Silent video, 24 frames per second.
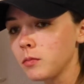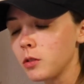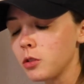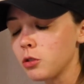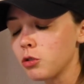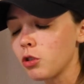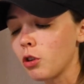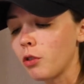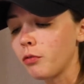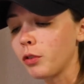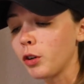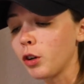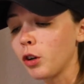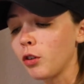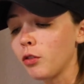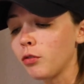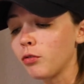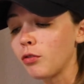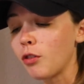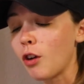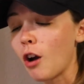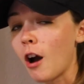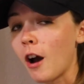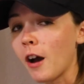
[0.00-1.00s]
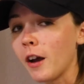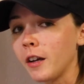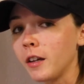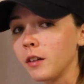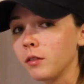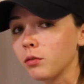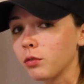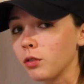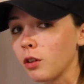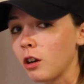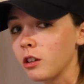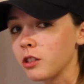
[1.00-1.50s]
So if you're a fry
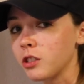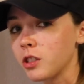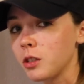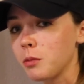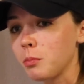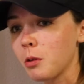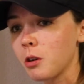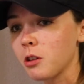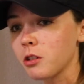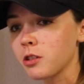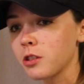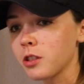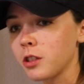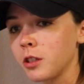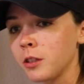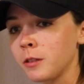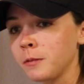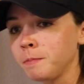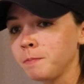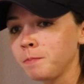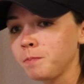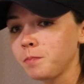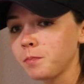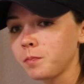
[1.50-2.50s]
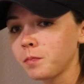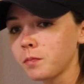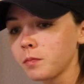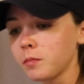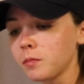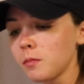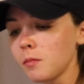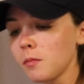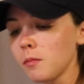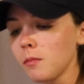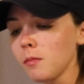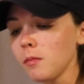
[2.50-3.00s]
and Frosty person,
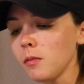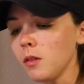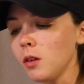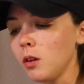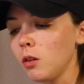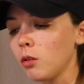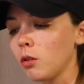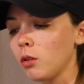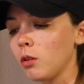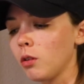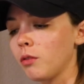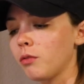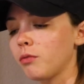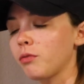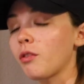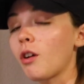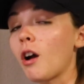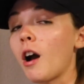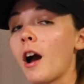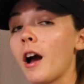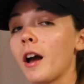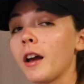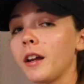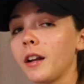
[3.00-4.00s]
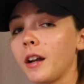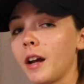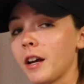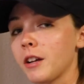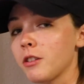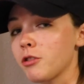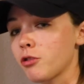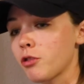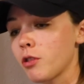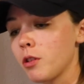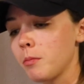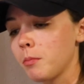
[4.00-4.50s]
or a fry and
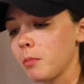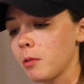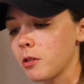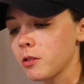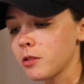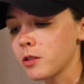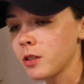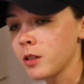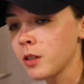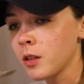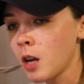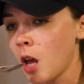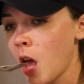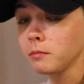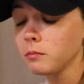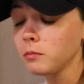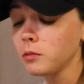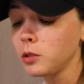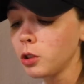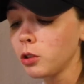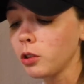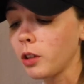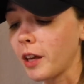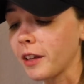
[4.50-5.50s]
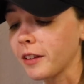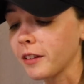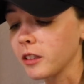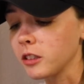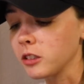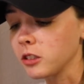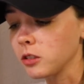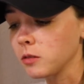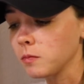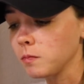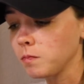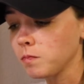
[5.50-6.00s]
ice cream person, you'll like
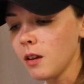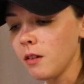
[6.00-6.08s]
this.